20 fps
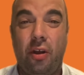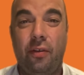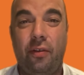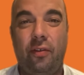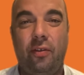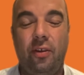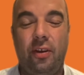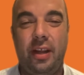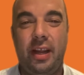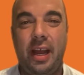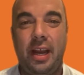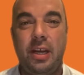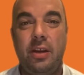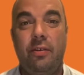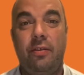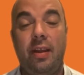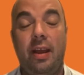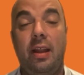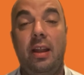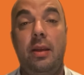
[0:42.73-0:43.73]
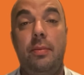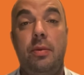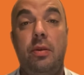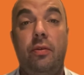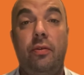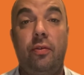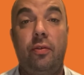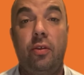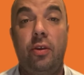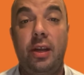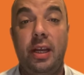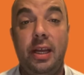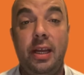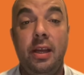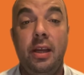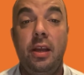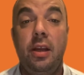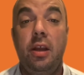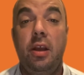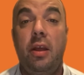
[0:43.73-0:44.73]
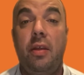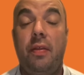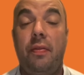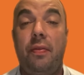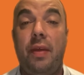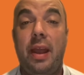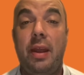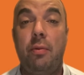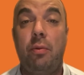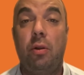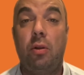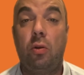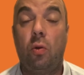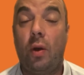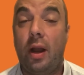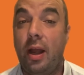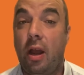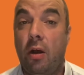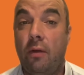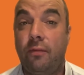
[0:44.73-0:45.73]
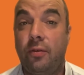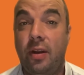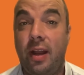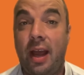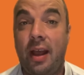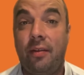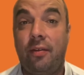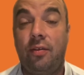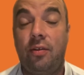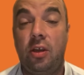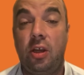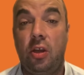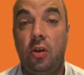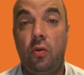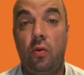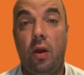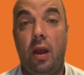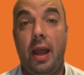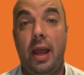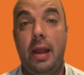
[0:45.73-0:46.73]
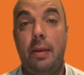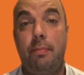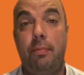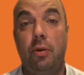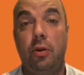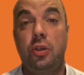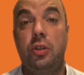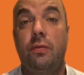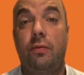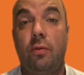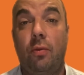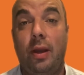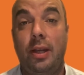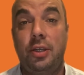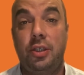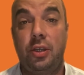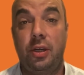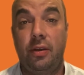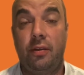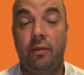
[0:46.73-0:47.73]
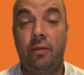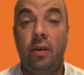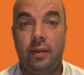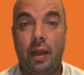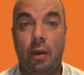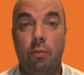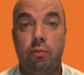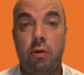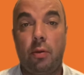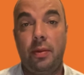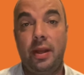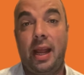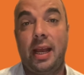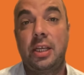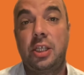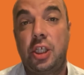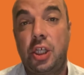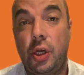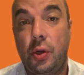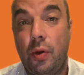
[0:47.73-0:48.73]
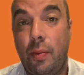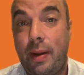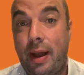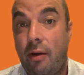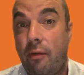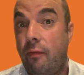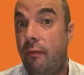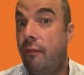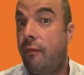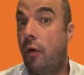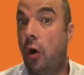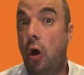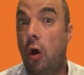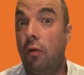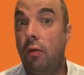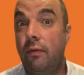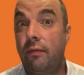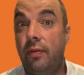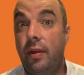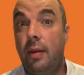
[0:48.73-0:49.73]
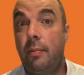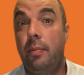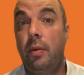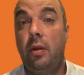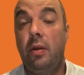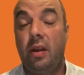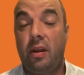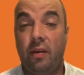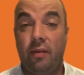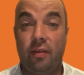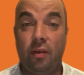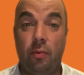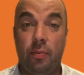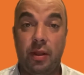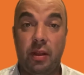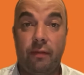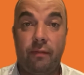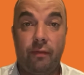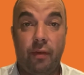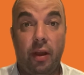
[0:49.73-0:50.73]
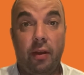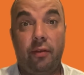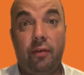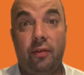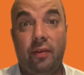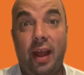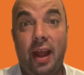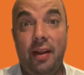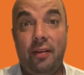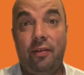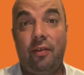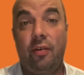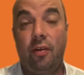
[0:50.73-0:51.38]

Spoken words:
or study, and you tell him you study, they will quite often ask you a bunch of questions. They'll probably ask you about 4 of them because it'll be the first set